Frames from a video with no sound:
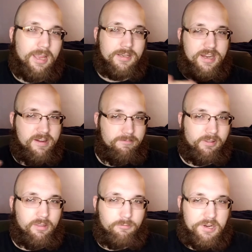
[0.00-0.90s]
and
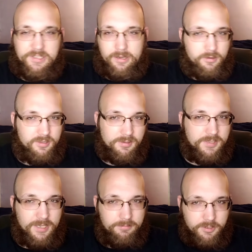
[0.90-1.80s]
even the voice actors
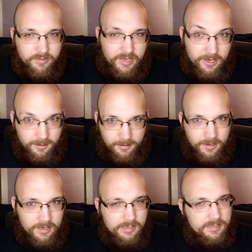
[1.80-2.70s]
themselves over
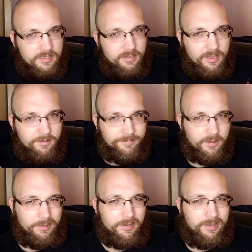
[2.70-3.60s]
here said they
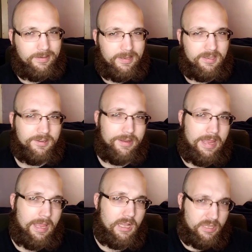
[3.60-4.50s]
felt like they did a
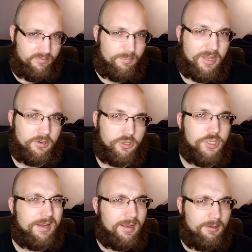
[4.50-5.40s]
hell of a better
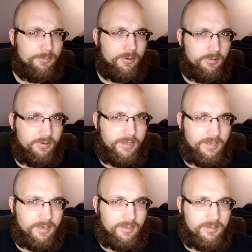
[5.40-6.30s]
job
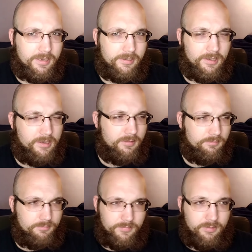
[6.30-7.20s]
than they did
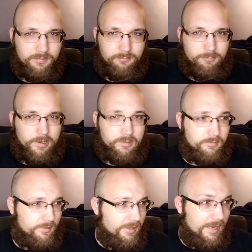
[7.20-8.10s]
in, what,
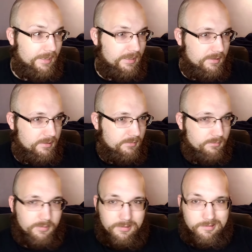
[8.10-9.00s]
the 90s?
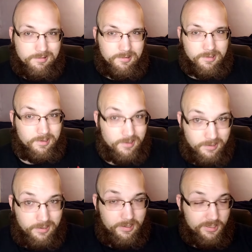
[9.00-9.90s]

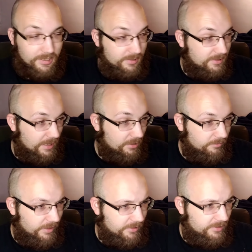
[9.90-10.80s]
And that's kind of
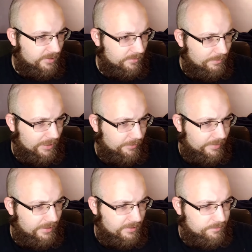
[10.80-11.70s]
weird to believe
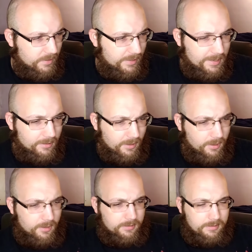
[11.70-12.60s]
that it's been that
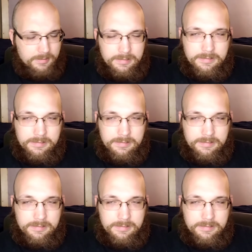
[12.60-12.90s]
long.